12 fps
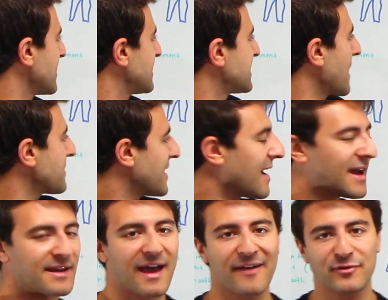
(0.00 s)
So step
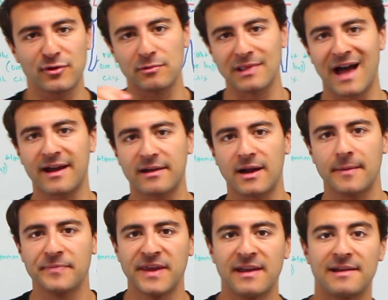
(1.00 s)
10, after you lock it
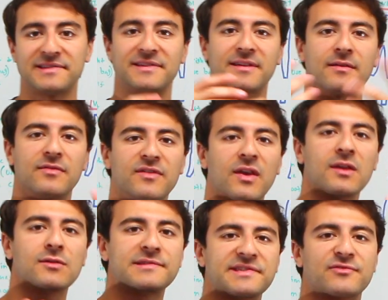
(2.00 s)
up, is to
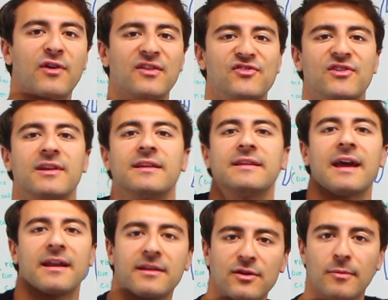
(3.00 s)
continue stretching and
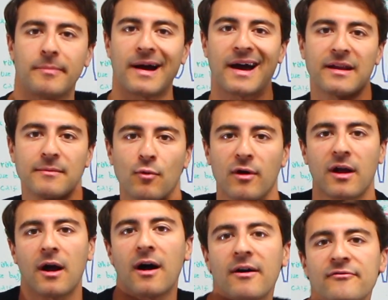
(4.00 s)
getting your body more
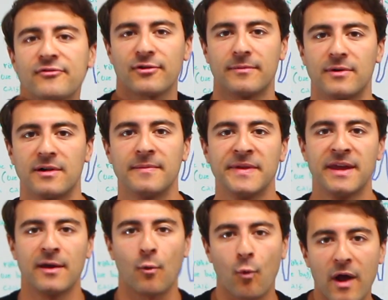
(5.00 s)
comfortable
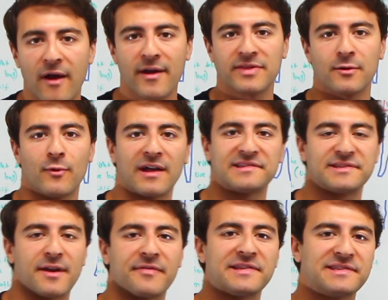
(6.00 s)
wearing the
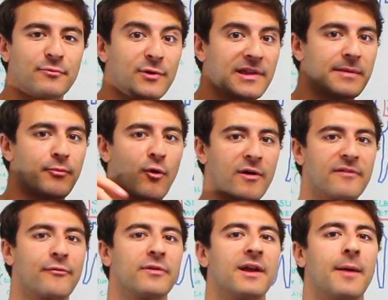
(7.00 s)
wetsuit. And this is really
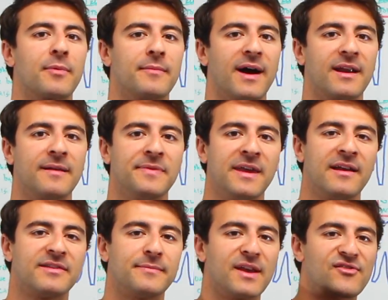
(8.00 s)
important for the upper body
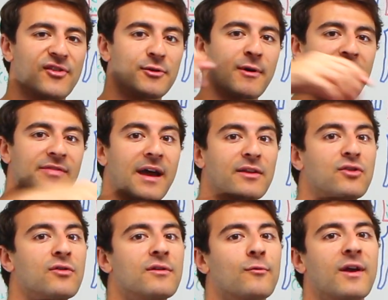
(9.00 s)
to make sure you have that
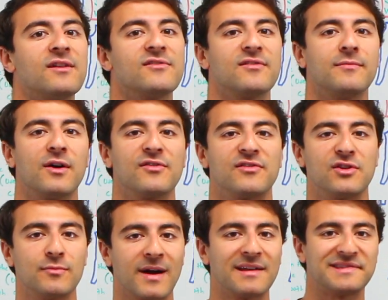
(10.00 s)
good range of motion.
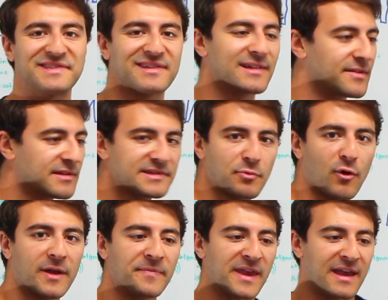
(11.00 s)
You might still at this
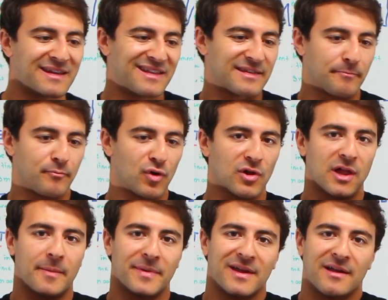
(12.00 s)
point need to pull
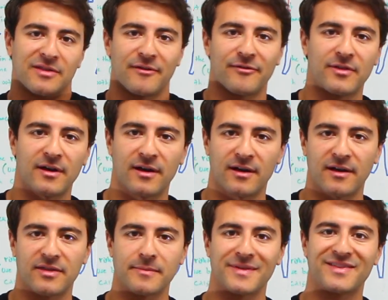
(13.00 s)
up
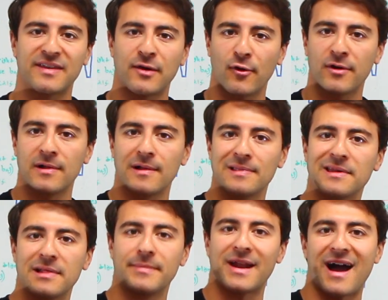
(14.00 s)
the material a
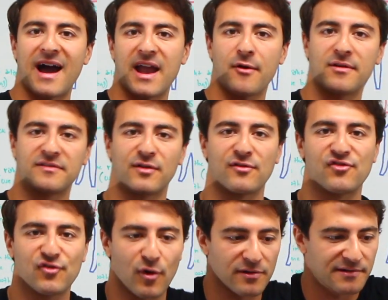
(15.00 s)
little bit higher into your
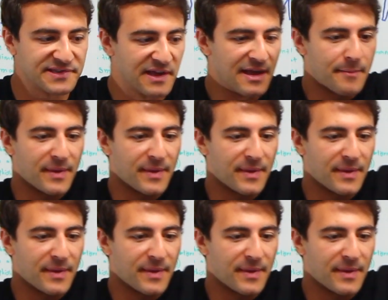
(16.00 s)
shoulders.